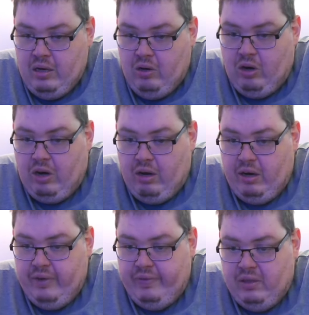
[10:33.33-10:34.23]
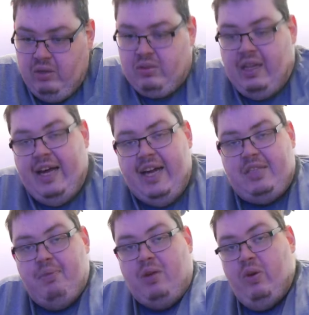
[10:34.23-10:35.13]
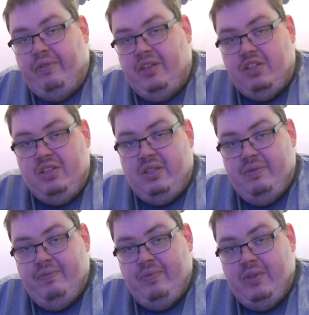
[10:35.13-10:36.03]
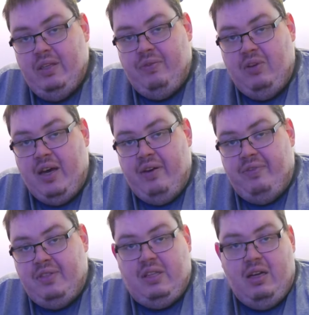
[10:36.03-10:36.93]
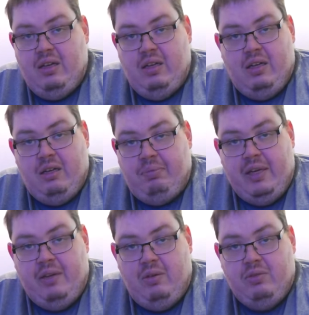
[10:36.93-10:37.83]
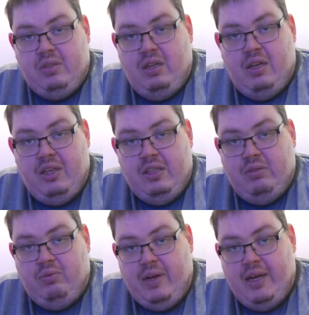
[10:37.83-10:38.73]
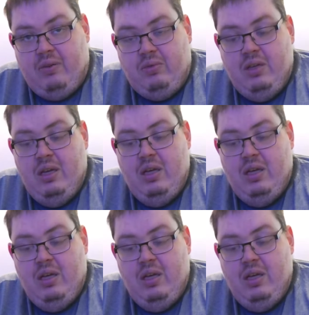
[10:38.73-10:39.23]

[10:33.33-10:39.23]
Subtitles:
Or even those glass microwave dishes. If you have plenty of those kind of things around,